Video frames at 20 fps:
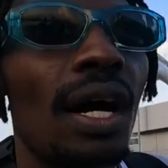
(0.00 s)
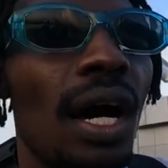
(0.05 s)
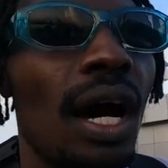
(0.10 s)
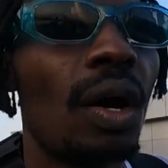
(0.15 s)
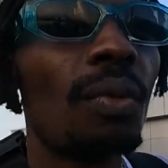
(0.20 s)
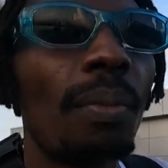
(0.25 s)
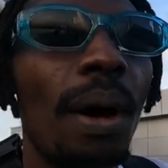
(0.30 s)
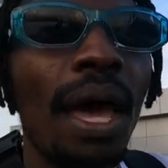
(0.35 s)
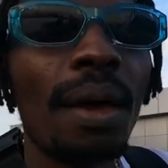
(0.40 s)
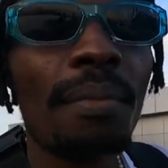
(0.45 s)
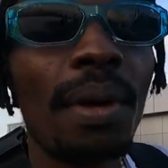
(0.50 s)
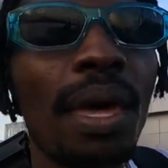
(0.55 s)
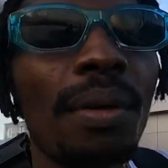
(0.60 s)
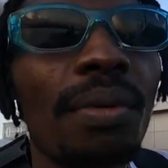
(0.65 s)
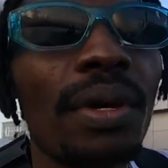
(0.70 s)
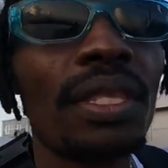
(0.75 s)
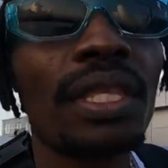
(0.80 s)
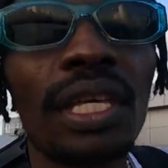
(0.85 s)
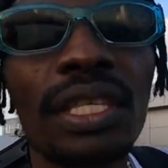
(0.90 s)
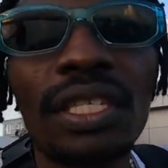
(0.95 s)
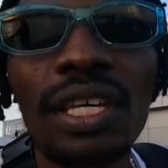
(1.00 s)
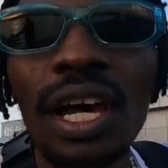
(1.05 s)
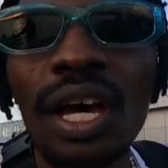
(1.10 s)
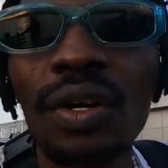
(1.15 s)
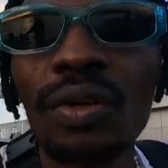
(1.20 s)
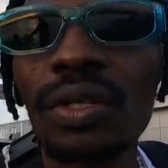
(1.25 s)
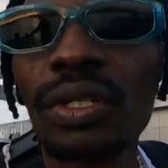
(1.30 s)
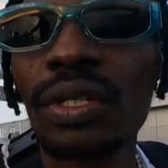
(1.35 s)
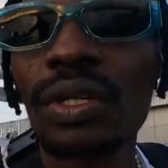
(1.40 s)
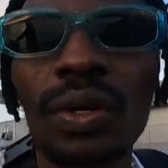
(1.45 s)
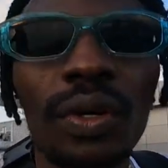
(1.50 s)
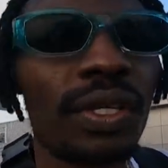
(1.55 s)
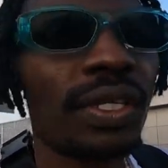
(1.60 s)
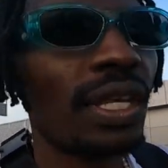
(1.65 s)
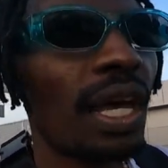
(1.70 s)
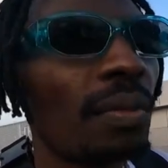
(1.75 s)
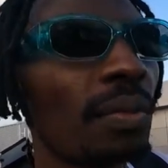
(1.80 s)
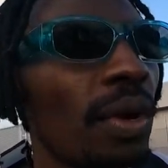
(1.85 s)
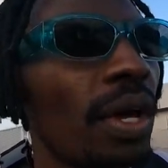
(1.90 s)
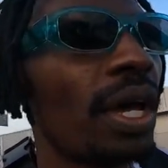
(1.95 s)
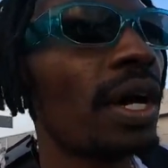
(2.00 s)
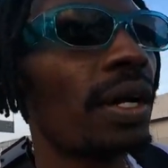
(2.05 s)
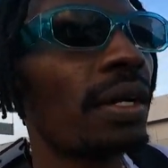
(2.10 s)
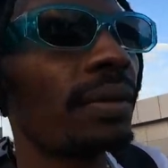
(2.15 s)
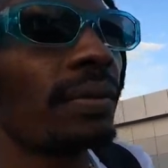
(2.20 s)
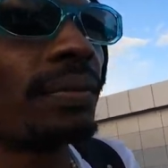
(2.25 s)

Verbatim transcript: I'll buy maybe in the town or somewhere.